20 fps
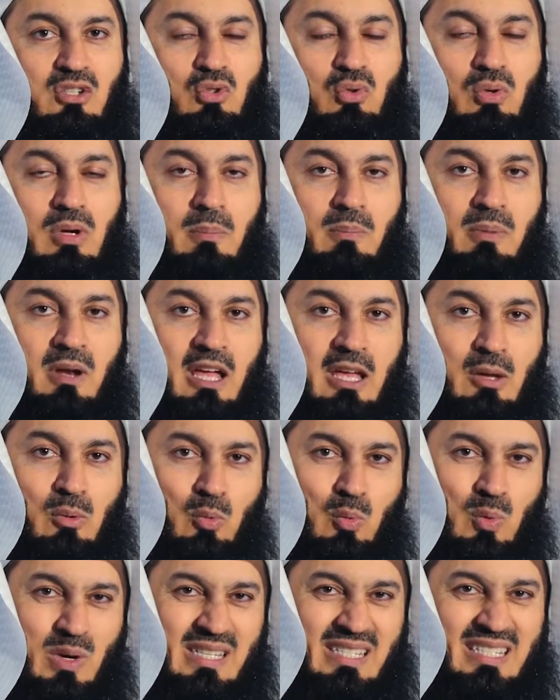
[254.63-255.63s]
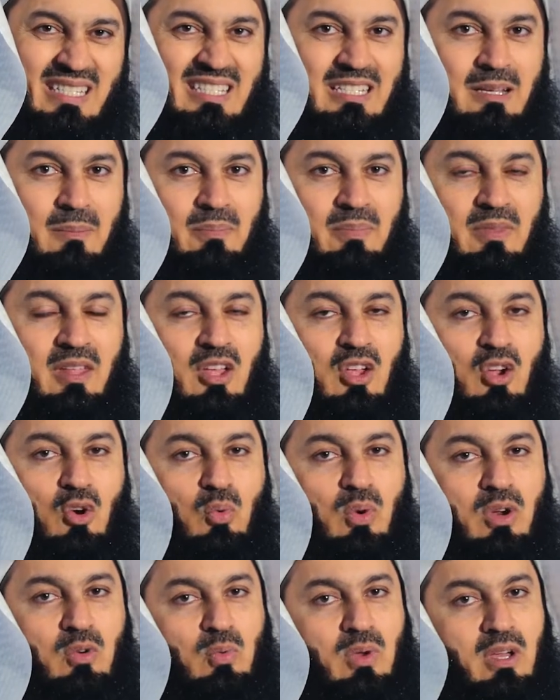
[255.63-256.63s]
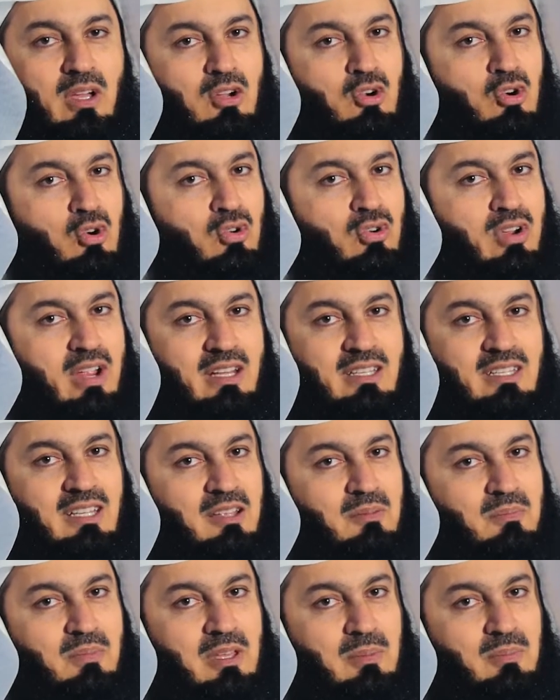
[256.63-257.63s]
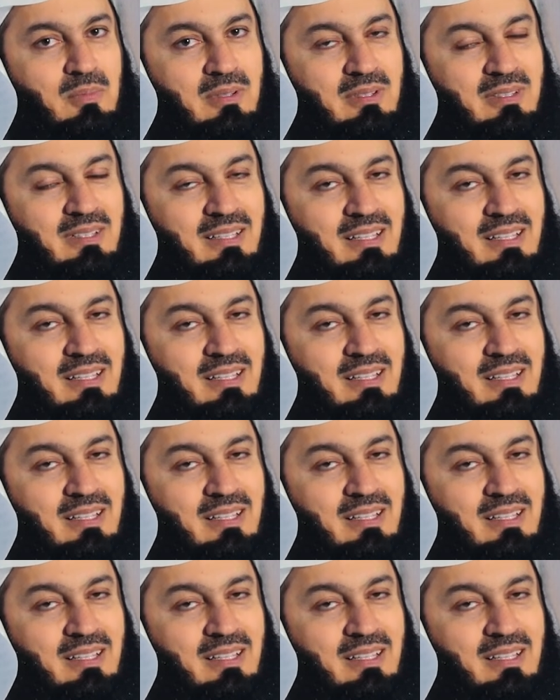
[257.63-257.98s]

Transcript: to apply wisdom when we're correcting people.